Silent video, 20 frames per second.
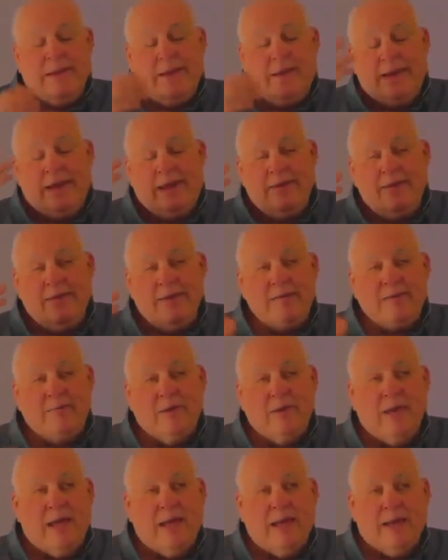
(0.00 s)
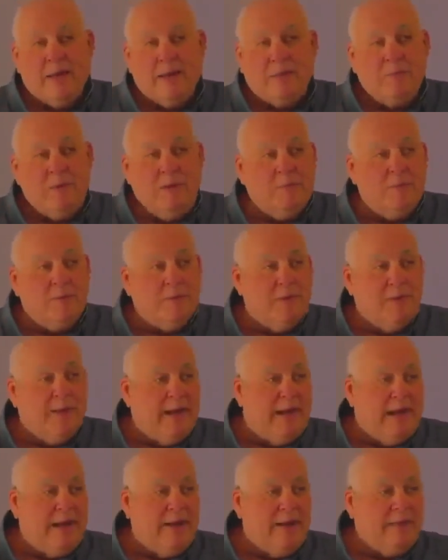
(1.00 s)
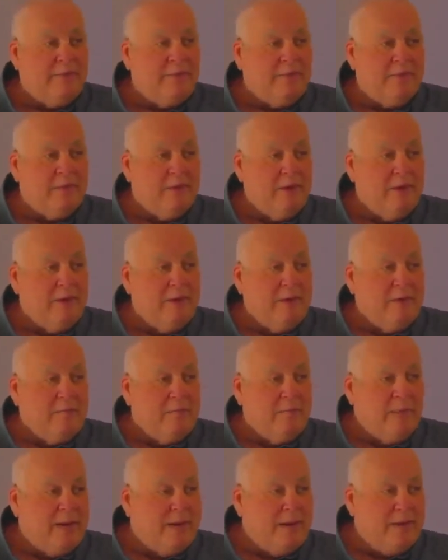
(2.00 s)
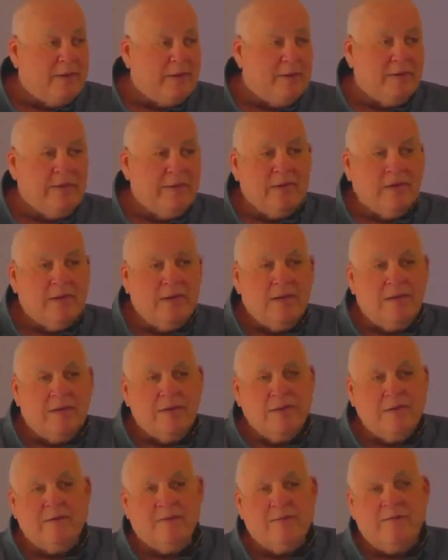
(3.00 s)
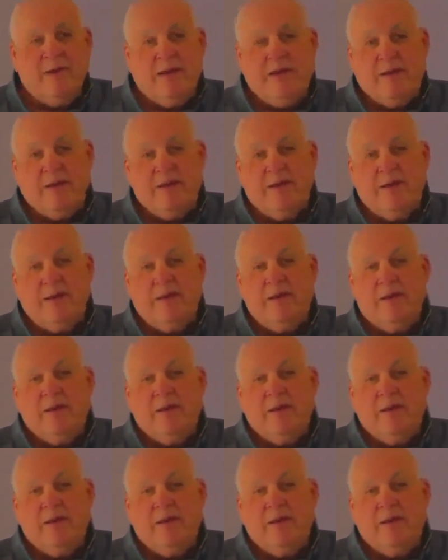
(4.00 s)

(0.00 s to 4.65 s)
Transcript: And I think of a lot of the people that I've mentored and cultivated,